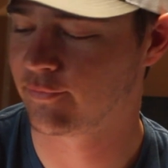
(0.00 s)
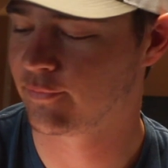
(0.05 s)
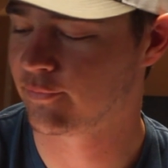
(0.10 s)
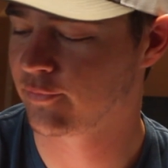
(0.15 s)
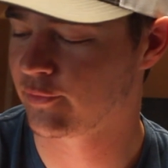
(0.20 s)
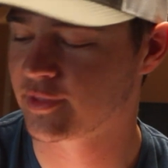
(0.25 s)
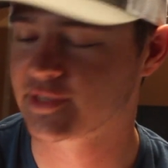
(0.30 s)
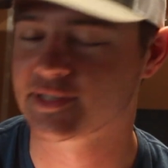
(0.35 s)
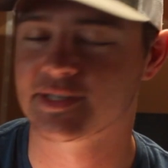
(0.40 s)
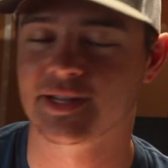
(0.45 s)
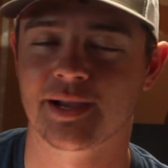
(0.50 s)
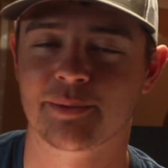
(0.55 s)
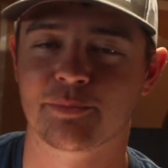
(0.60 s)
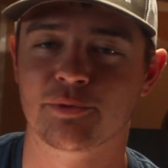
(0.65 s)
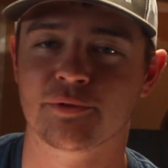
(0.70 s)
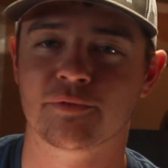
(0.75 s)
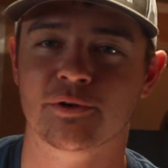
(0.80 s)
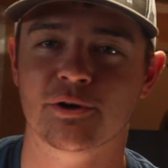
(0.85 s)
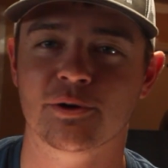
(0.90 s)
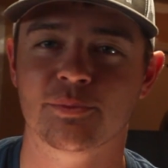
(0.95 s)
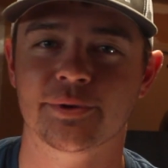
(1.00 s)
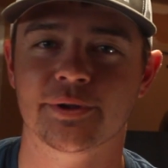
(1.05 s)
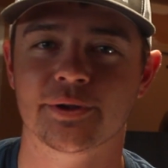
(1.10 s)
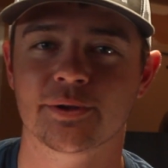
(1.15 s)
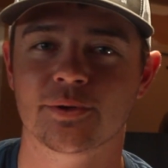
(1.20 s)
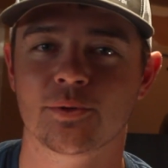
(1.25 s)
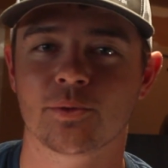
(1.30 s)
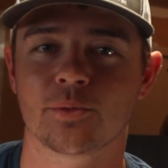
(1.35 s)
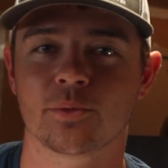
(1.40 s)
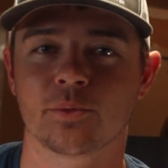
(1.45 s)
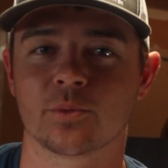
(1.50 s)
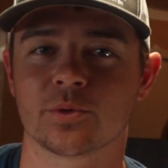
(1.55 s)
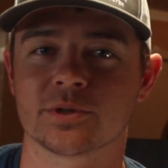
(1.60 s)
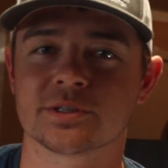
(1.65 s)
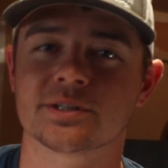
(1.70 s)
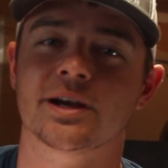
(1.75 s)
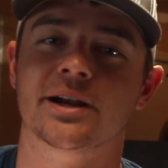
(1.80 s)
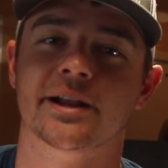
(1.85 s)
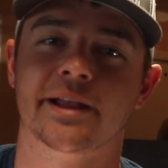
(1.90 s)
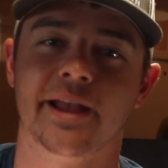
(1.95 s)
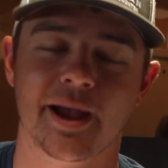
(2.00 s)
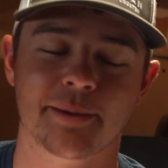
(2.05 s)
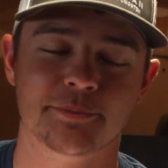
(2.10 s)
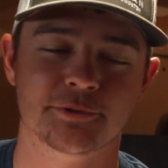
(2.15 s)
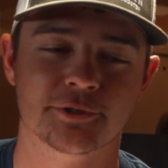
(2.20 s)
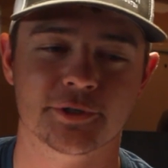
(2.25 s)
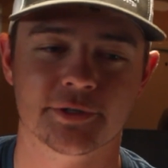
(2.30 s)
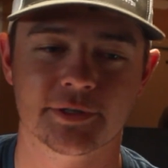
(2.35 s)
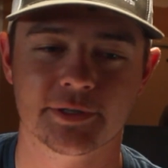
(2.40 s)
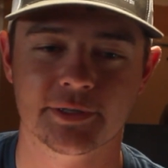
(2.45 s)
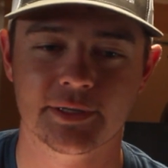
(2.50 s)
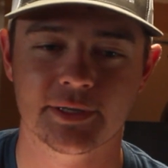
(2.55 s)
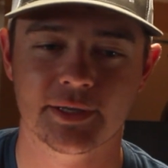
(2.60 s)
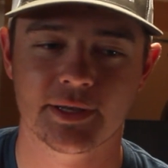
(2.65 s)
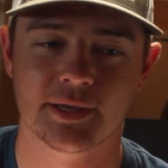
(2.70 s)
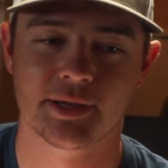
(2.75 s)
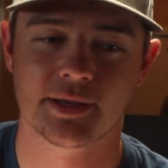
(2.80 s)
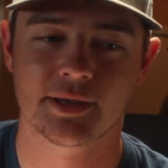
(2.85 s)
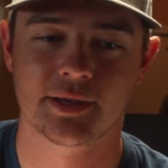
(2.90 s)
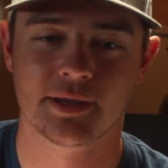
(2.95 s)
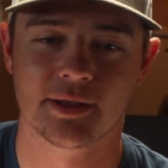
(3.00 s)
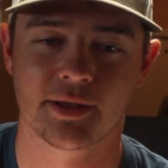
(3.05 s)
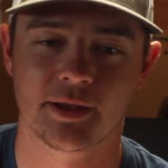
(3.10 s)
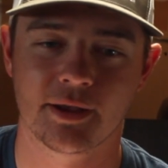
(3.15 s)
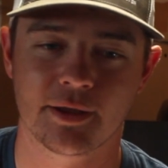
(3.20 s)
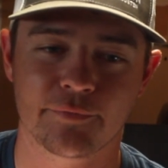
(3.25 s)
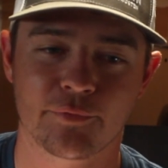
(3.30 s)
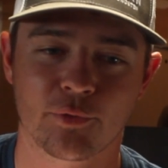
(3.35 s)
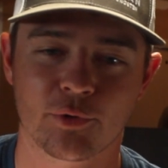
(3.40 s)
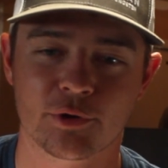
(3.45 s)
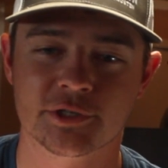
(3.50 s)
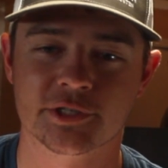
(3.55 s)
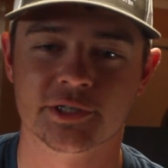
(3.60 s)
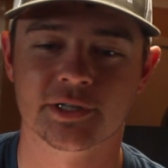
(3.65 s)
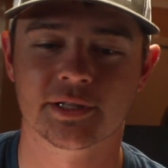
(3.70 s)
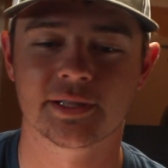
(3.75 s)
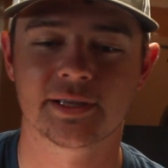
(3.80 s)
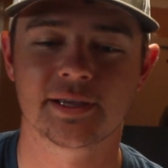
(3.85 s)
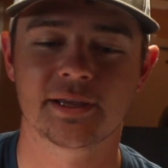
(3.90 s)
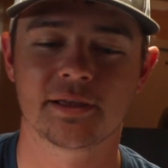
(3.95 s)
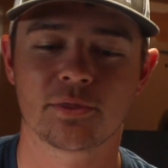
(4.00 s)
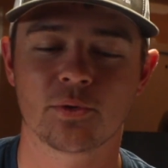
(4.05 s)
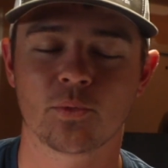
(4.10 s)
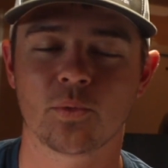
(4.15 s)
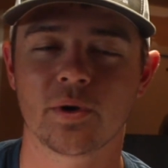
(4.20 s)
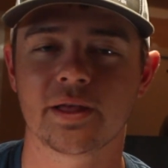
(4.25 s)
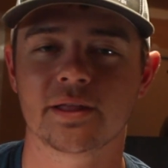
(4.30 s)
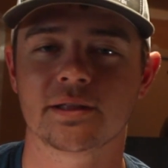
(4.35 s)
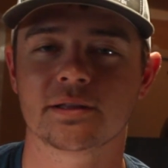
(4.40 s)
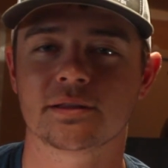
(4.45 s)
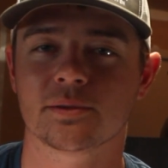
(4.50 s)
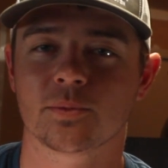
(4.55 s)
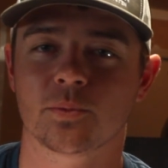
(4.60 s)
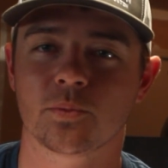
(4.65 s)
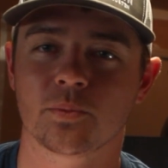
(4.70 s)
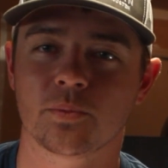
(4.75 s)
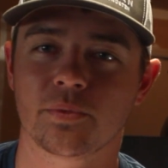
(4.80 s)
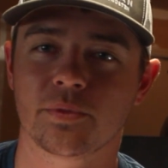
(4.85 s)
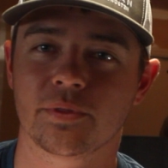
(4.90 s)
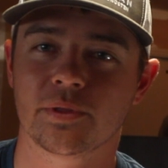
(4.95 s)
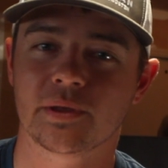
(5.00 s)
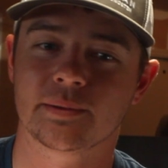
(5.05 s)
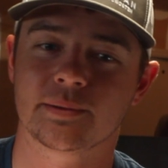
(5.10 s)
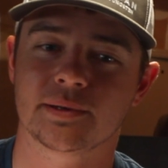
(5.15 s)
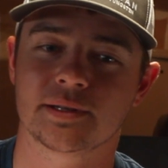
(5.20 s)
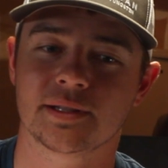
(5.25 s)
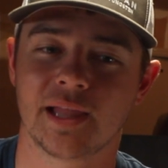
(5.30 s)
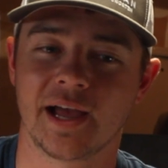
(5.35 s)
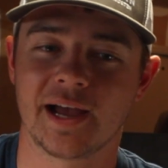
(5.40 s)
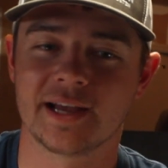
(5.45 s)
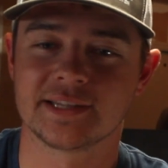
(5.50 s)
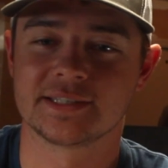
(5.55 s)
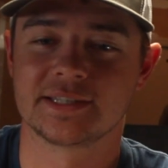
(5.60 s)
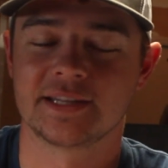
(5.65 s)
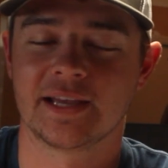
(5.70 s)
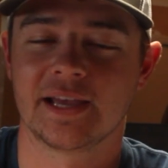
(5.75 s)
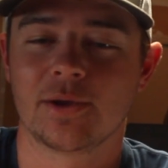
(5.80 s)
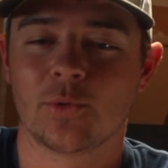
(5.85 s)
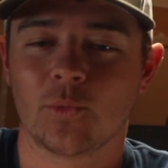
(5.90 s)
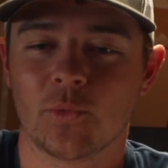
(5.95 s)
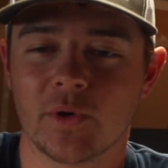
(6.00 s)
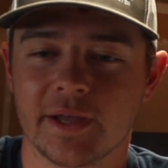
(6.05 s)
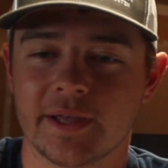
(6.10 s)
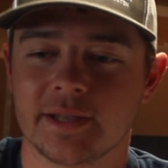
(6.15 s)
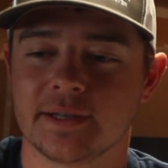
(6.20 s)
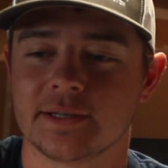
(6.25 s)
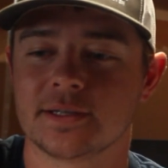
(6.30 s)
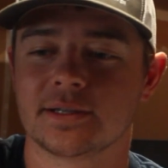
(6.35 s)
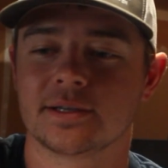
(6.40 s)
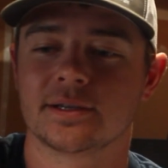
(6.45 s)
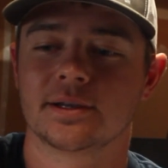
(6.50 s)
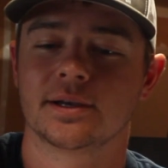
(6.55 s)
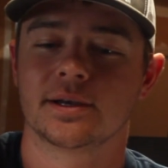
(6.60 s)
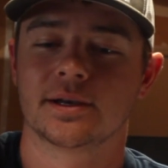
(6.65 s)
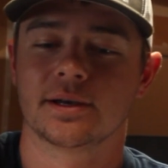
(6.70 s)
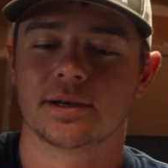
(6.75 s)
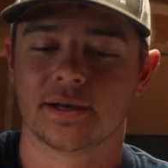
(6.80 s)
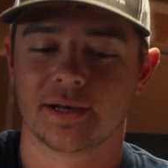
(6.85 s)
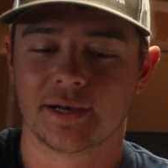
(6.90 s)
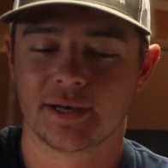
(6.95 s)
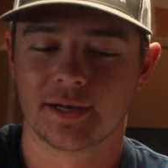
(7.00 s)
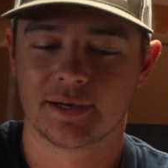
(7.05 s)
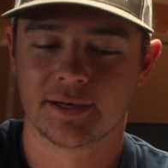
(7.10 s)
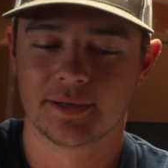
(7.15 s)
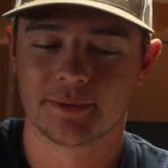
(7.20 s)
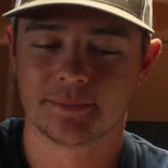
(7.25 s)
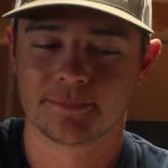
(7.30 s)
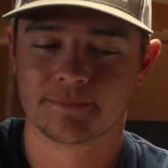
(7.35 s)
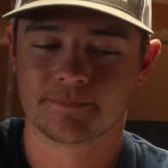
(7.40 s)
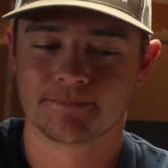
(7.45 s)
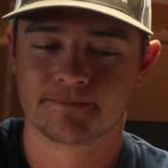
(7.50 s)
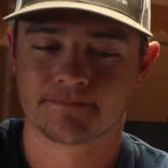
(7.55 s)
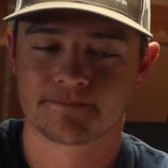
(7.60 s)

for the Snag Proof Open was not captured. Unfortunately, the way that the last day went, the